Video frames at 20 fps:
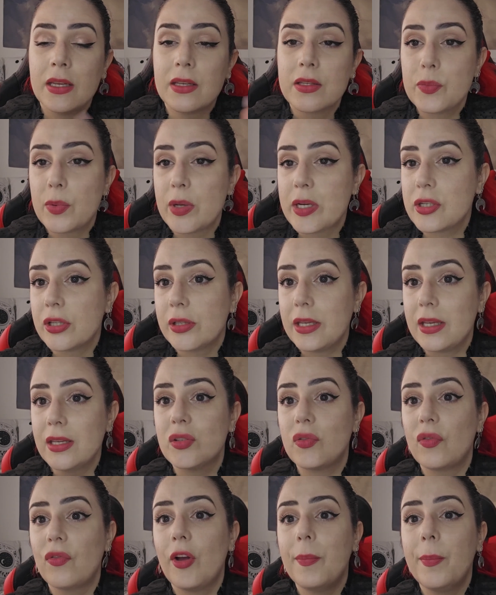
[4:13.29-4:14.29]
especially
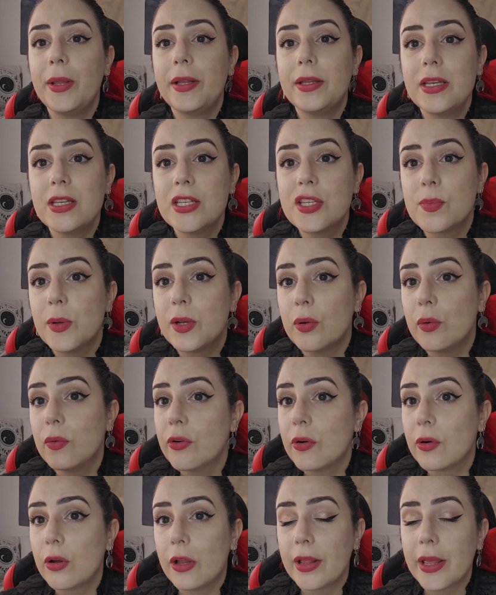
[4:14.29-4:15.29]
as families, but
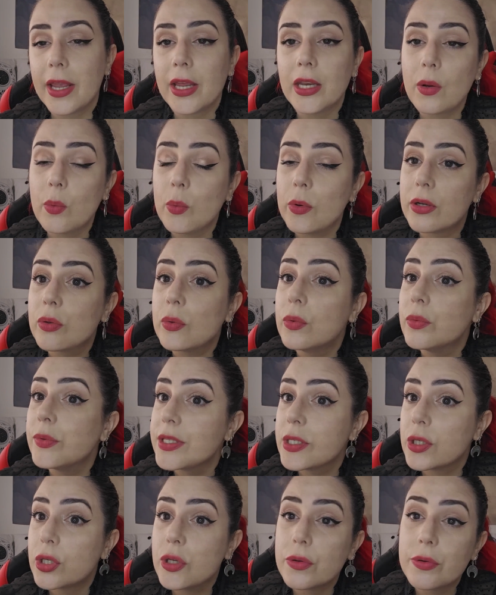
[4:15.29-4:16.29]
overall anyone who
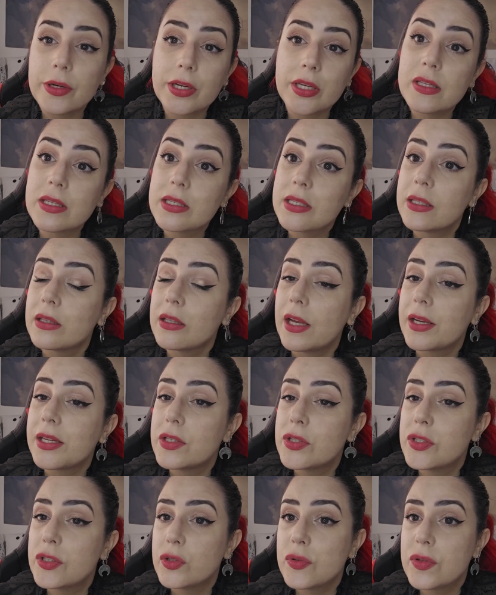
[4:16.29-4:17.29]
is curious and
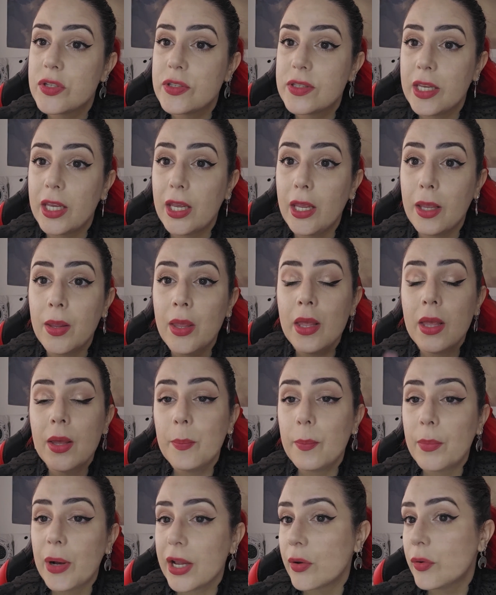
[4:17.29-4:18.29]
likes to see
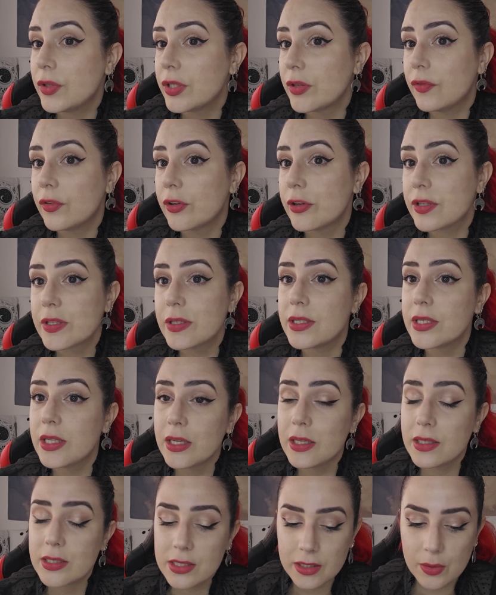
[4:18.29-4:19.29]

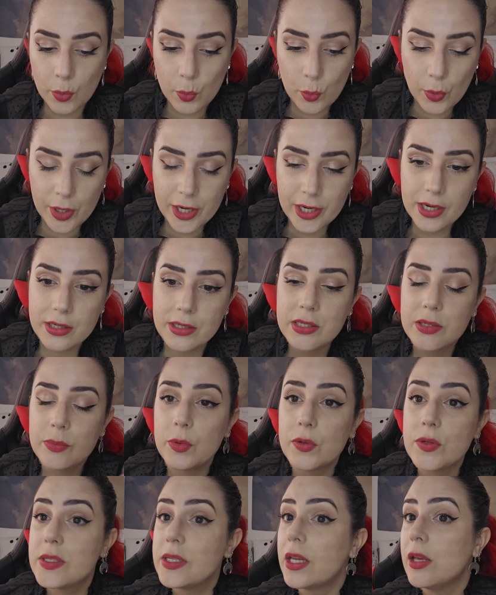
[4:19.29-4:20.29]
biodiversity, it's a great
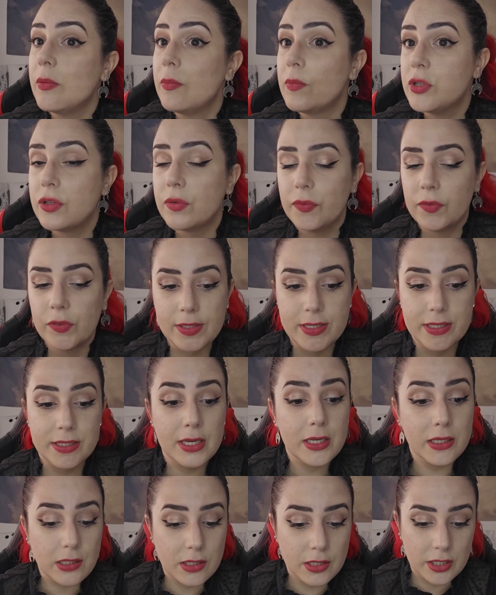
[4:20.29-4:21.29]
museum to
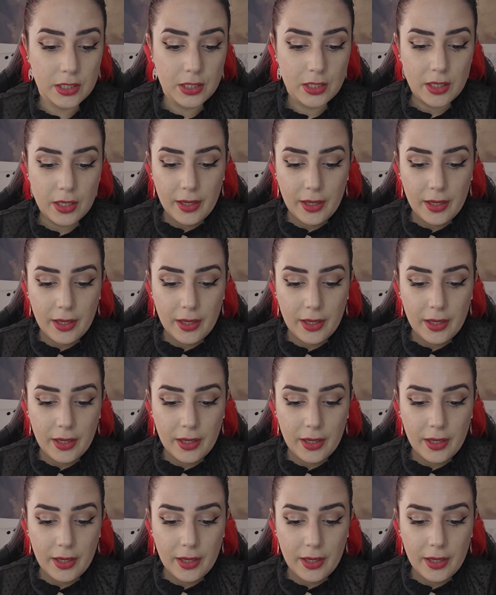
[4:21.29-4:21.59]
visit.